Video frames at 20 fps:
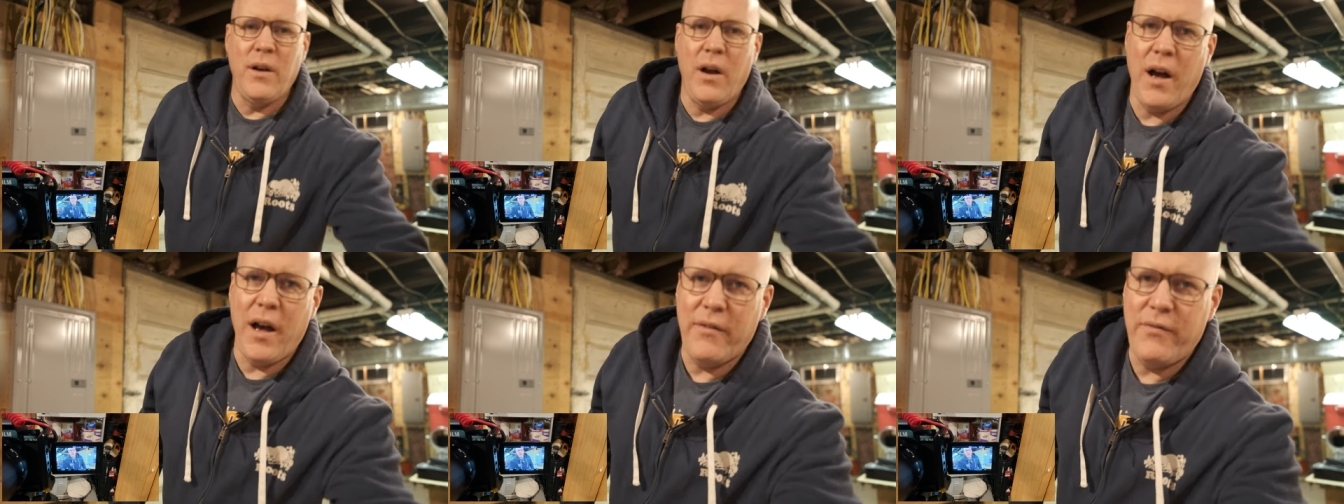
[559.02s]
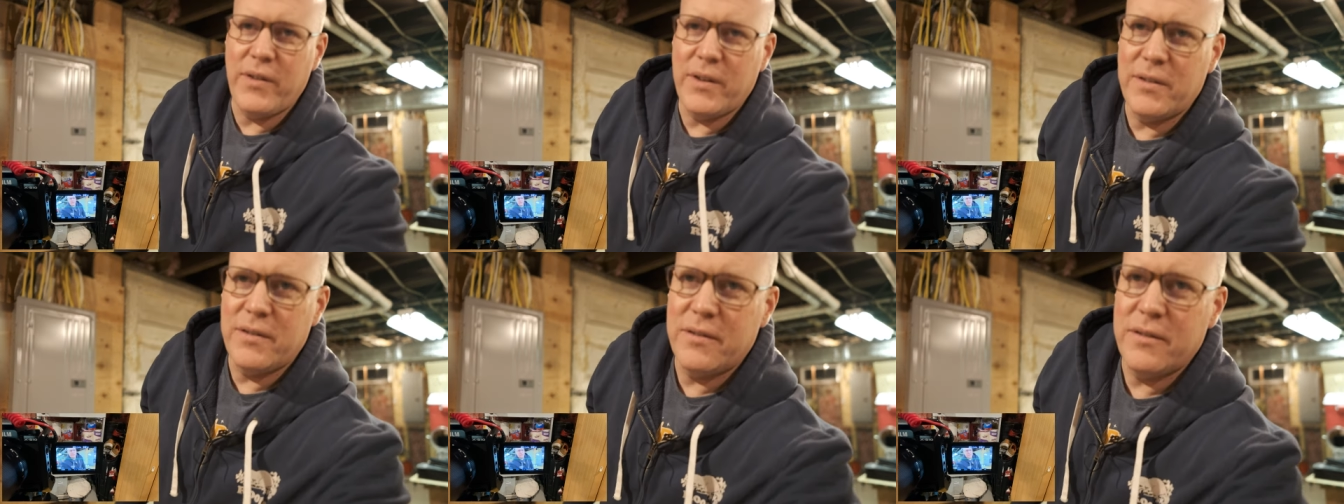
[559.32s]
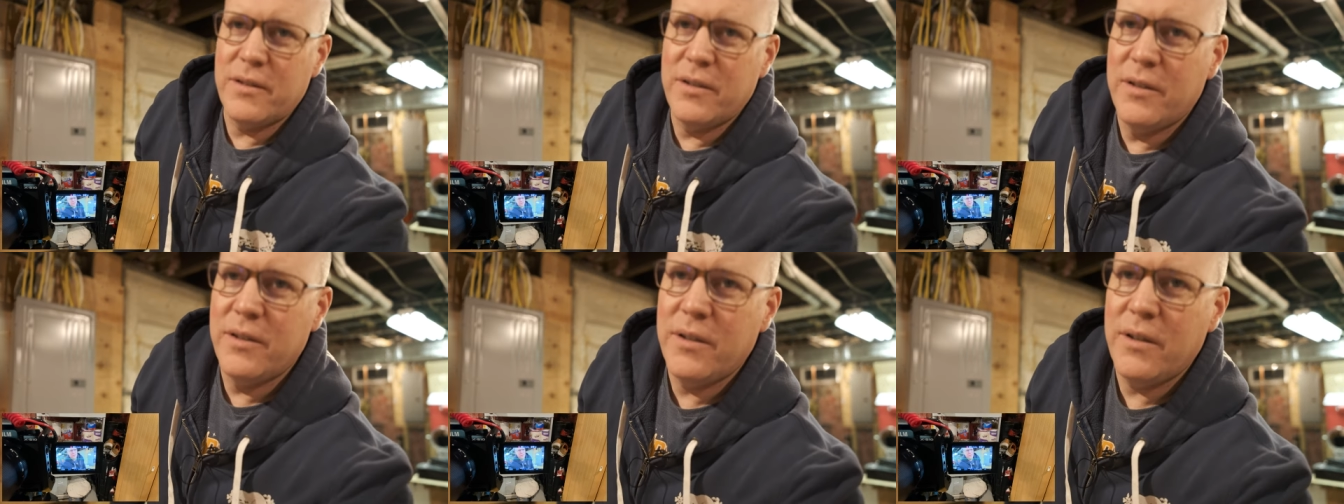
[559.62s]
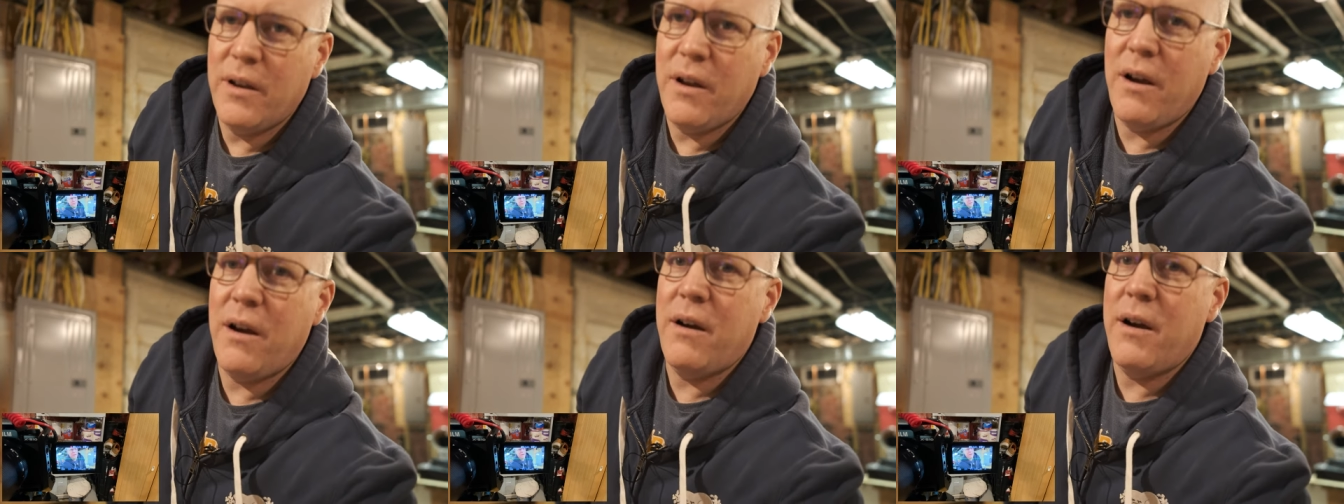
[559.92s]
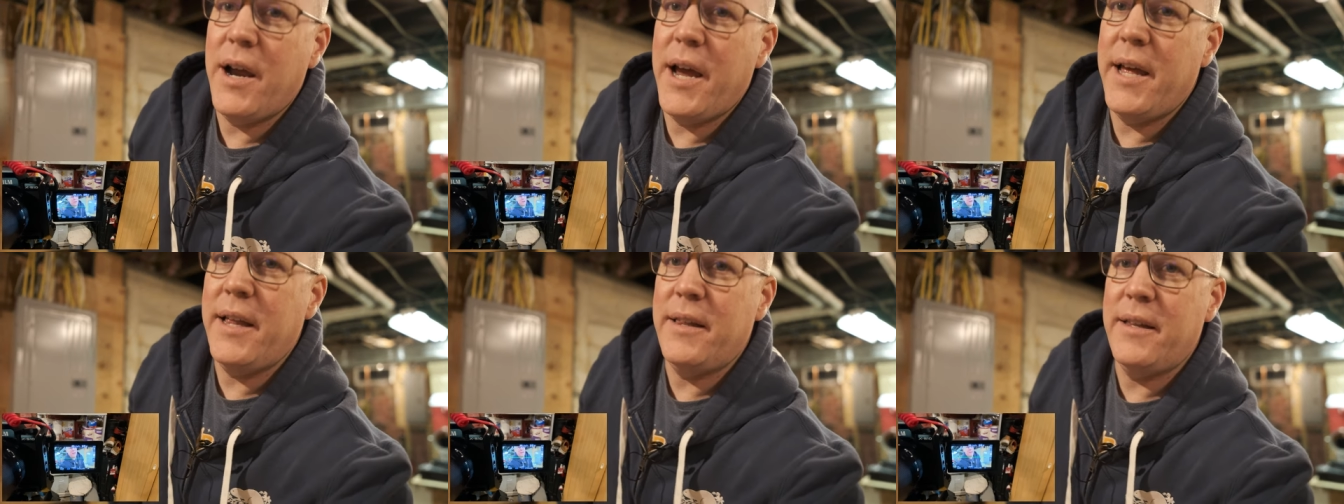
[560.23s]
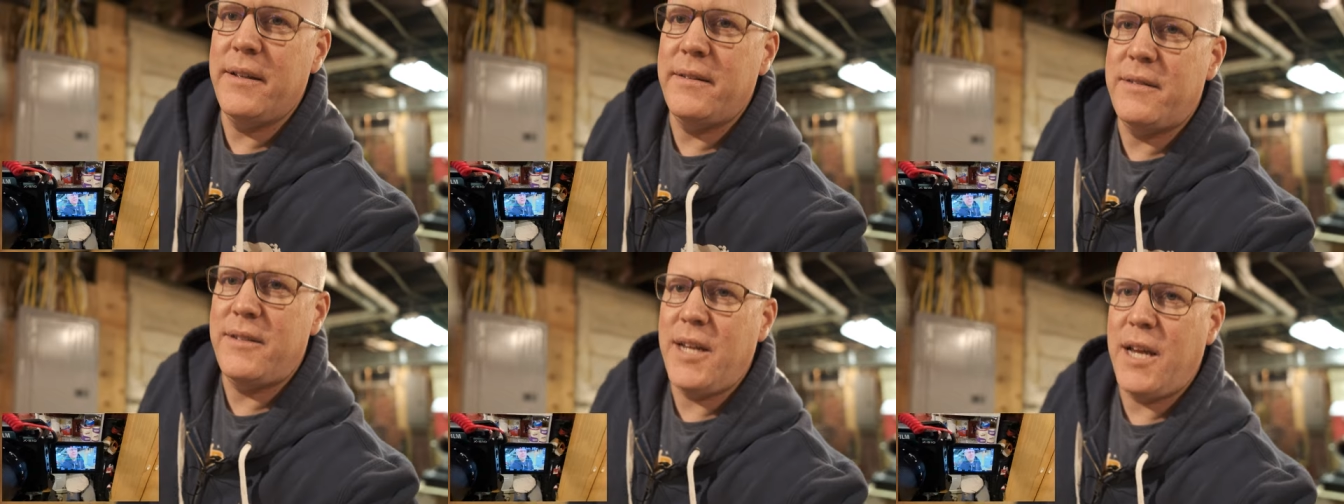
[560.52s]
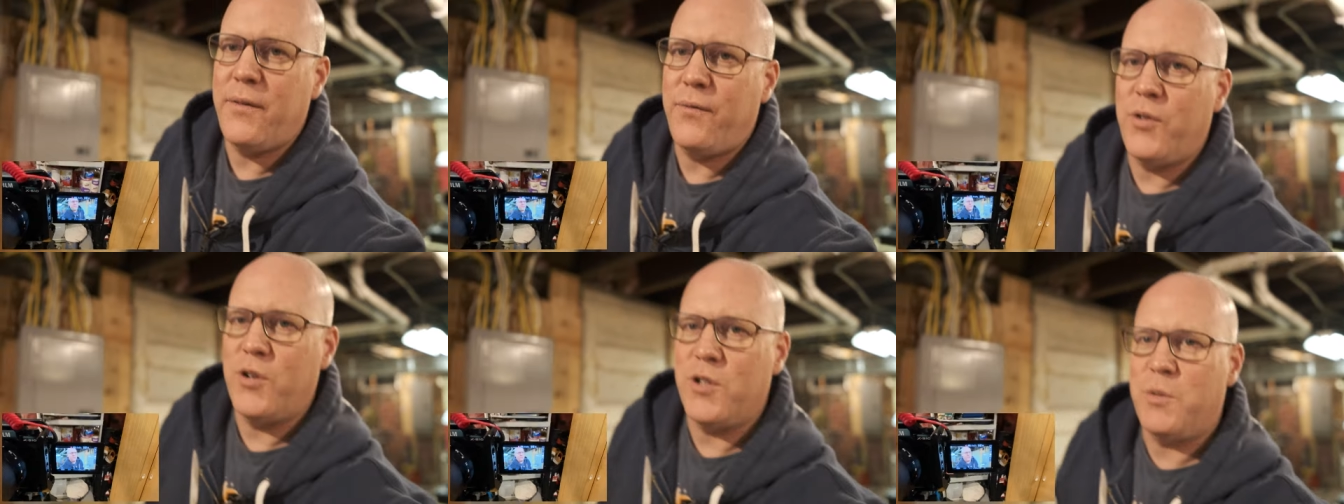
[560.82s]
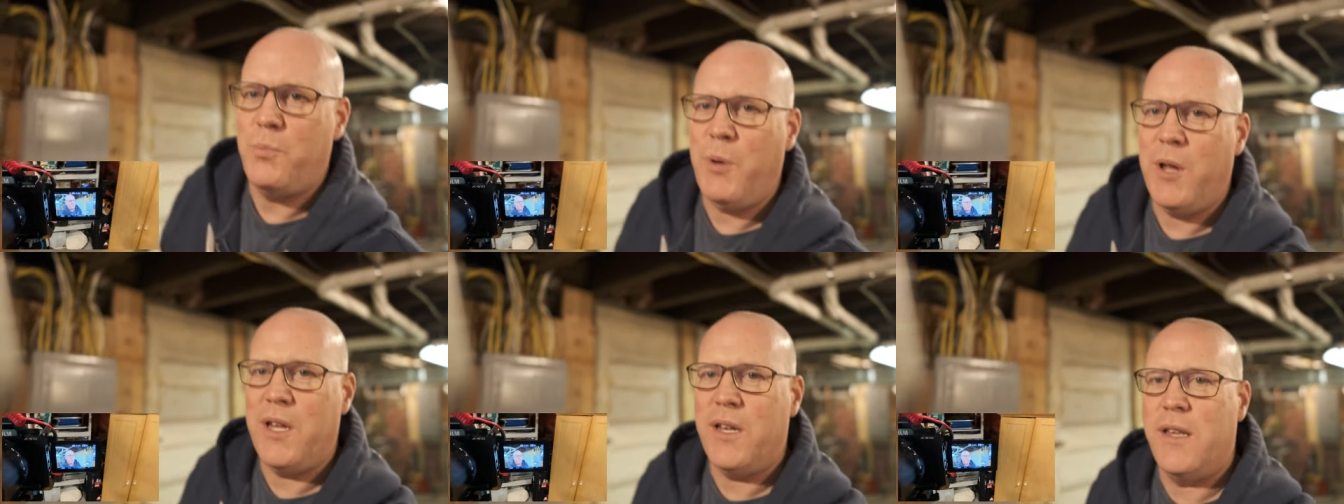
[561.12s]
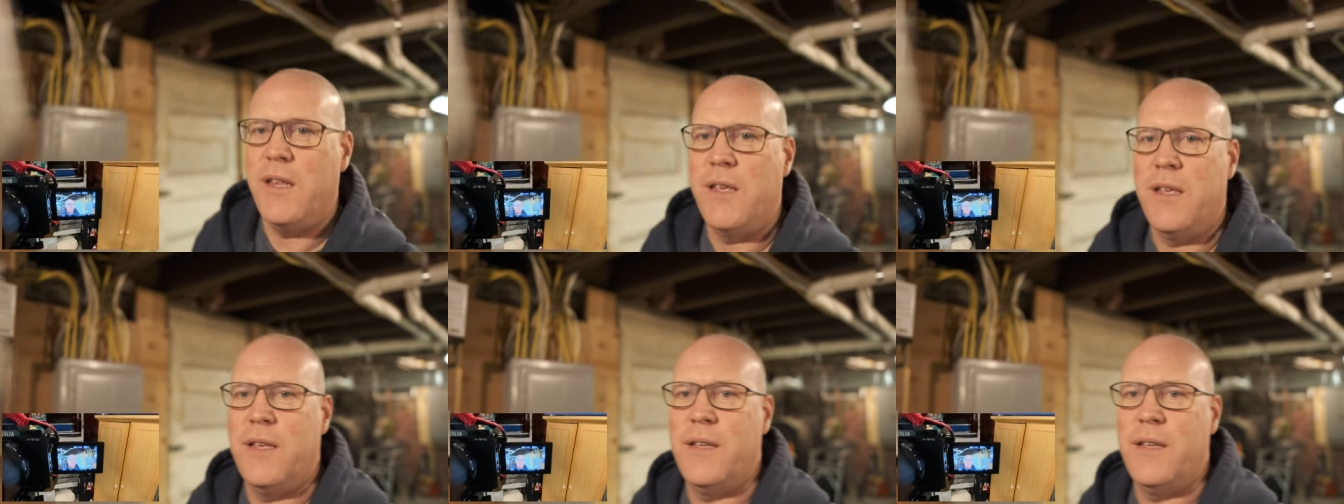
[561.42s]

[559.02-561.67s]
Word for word: office. All right, let's take it for a spin.